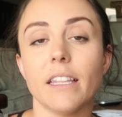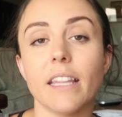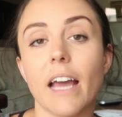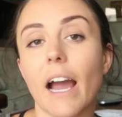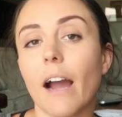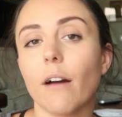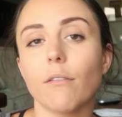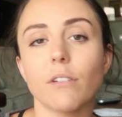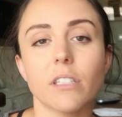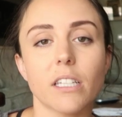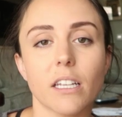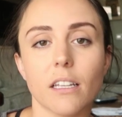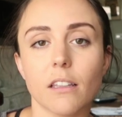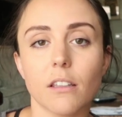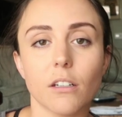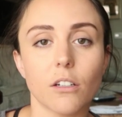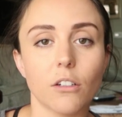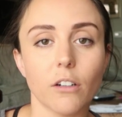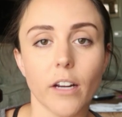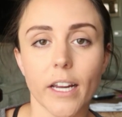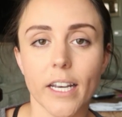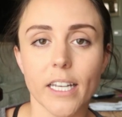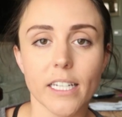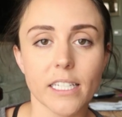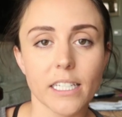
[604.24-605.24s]
And that was like the
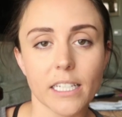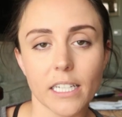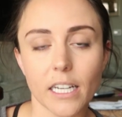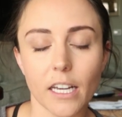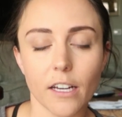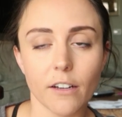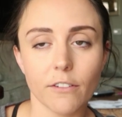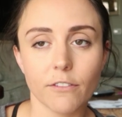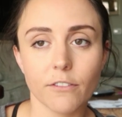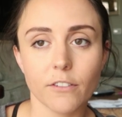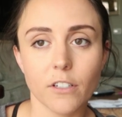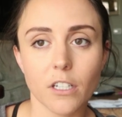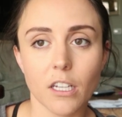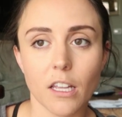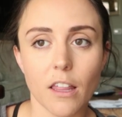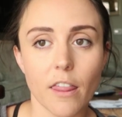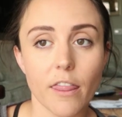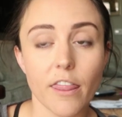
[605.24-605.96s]
greatest gift.